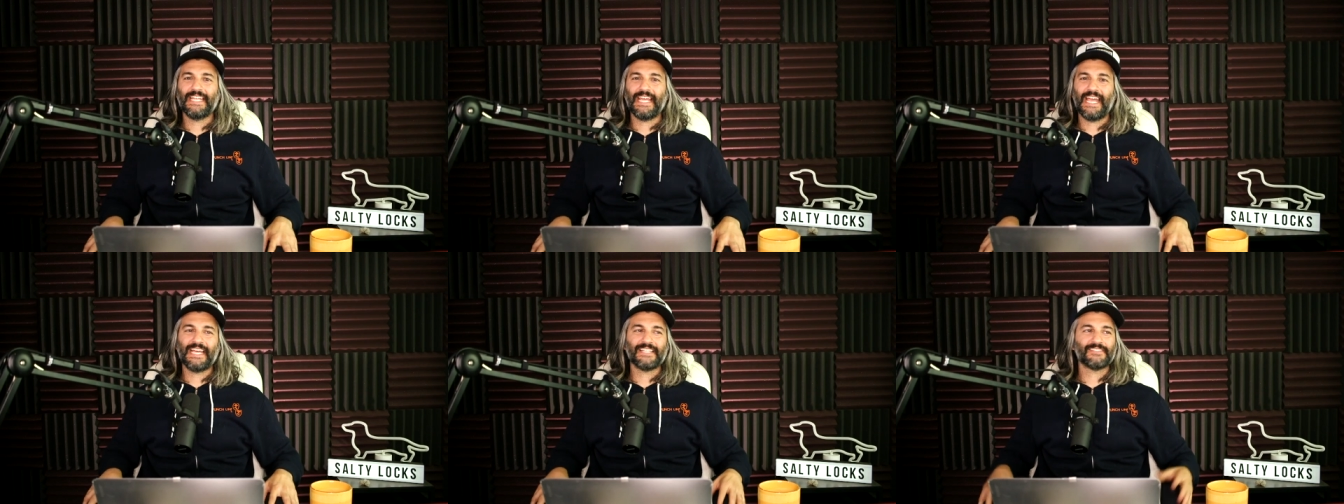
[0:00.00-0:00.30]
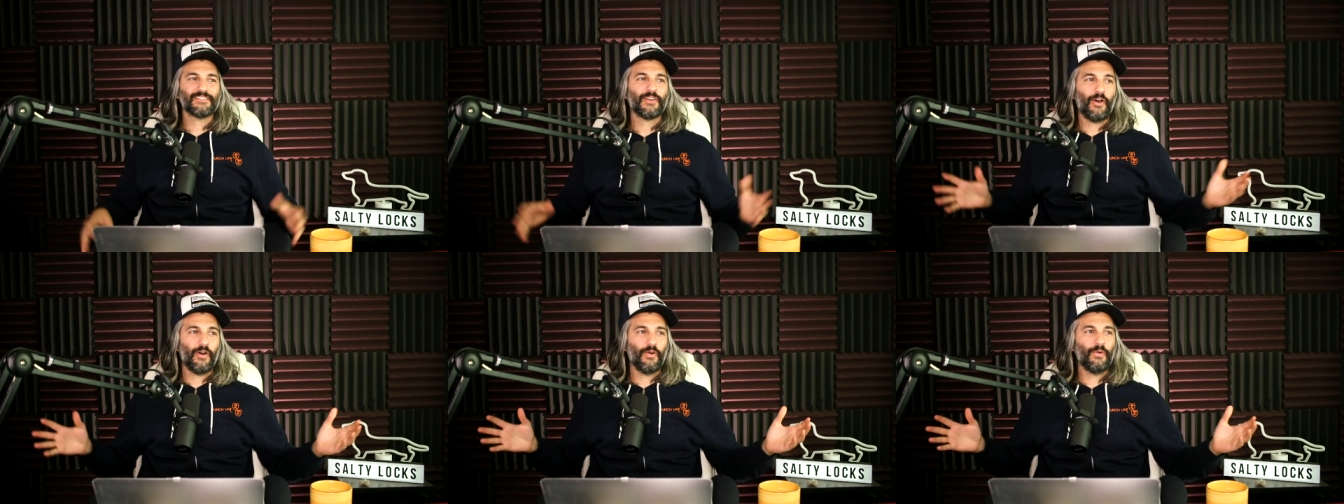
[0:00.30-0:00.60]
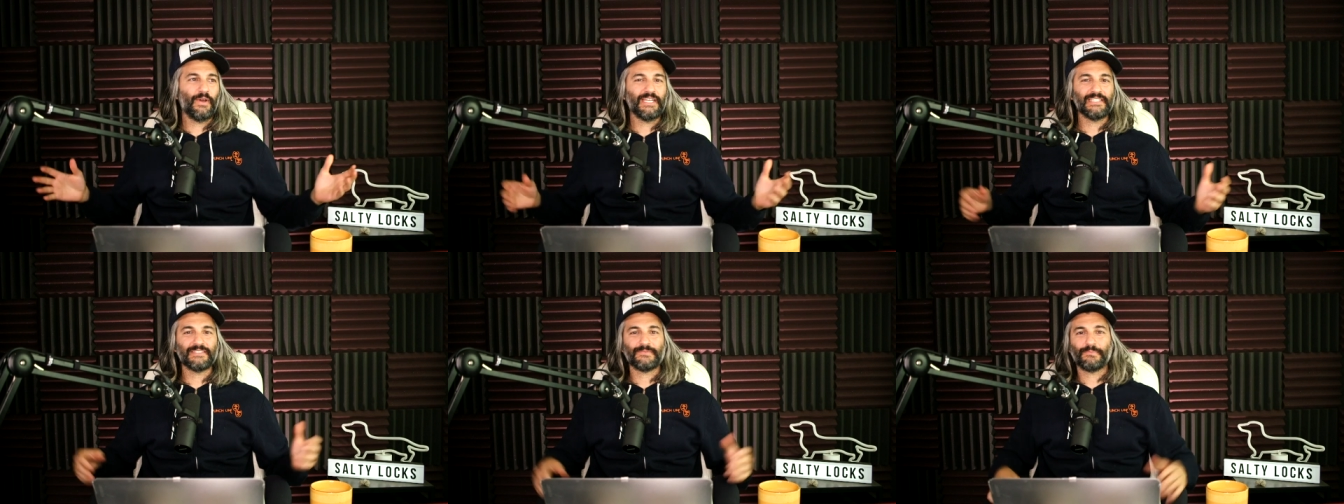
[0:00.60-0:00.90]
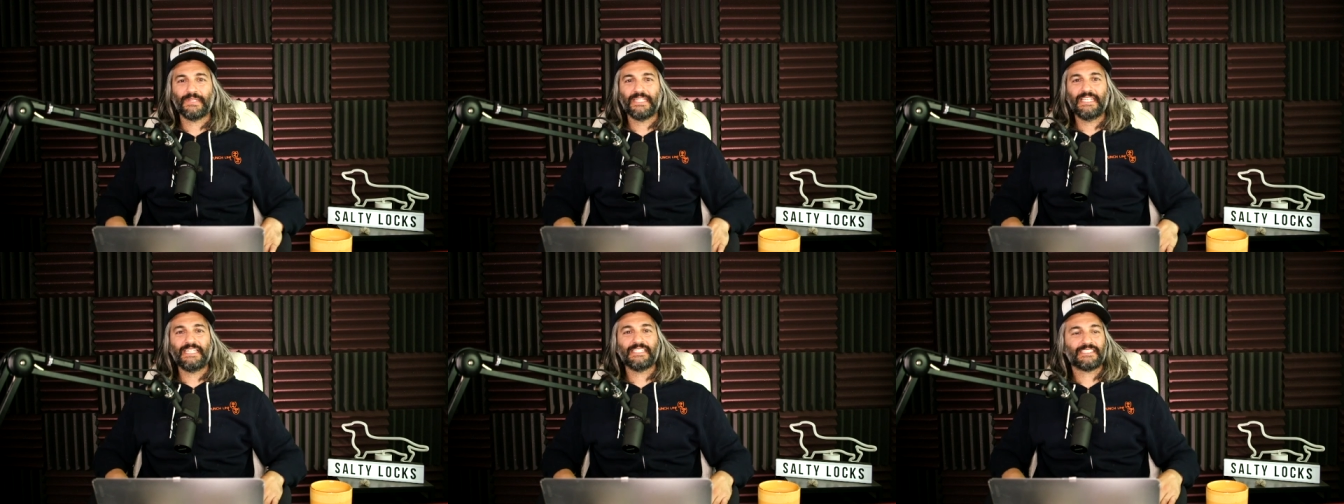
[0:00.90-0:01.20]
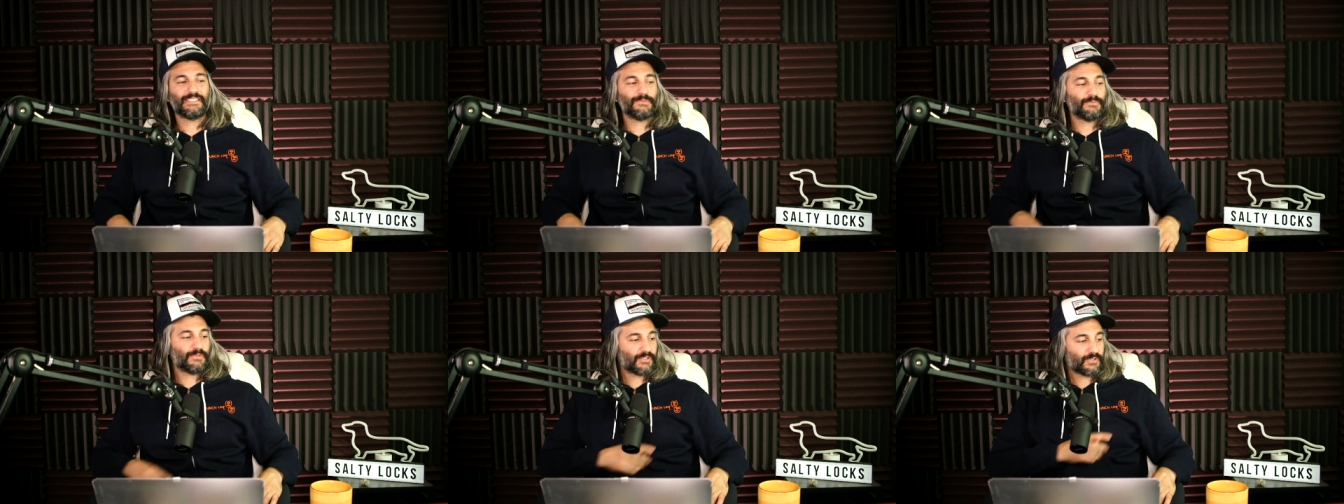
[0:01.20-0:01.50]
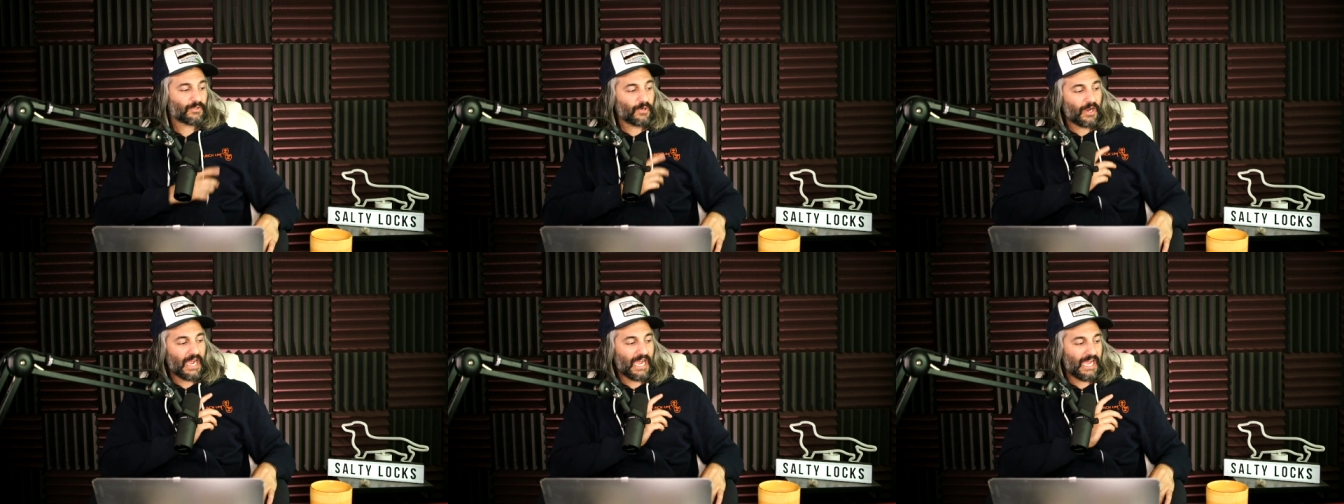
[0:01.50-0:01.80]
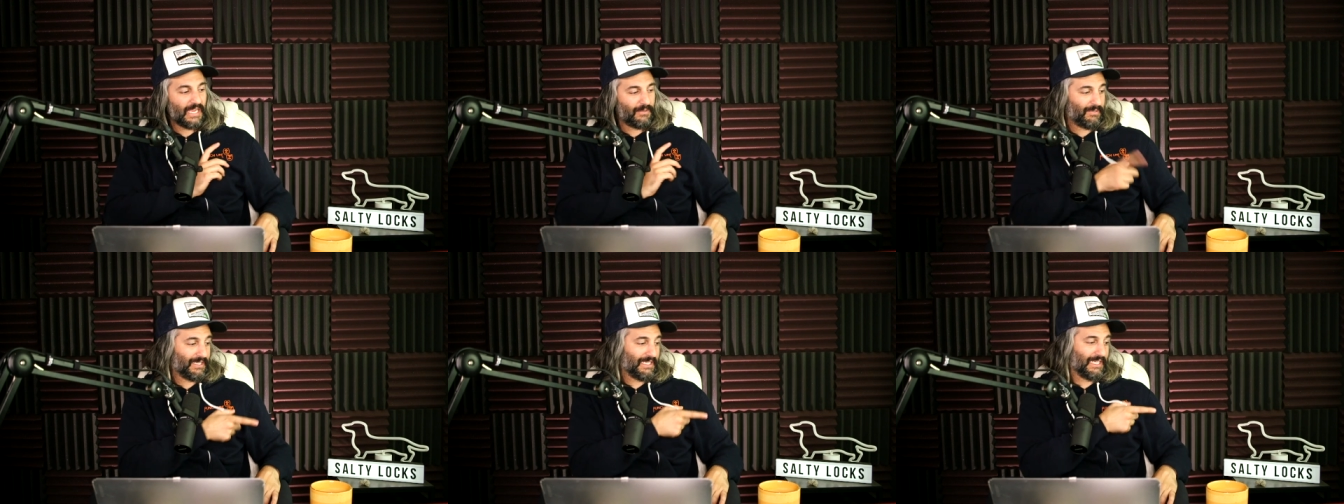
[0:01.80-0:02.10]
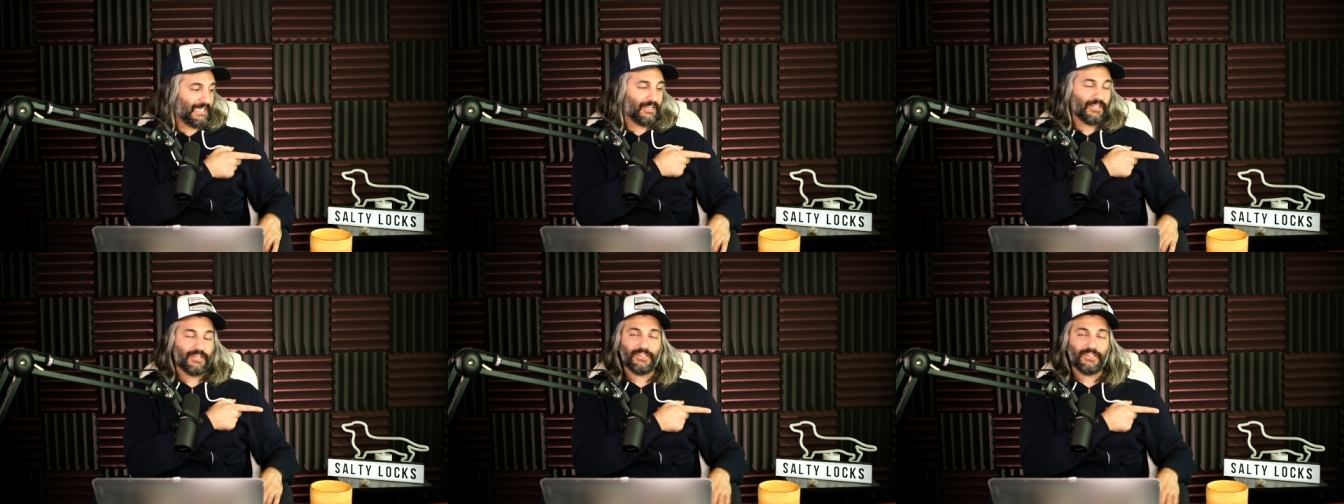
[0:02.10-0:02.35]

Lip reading: As always, please subscribe here.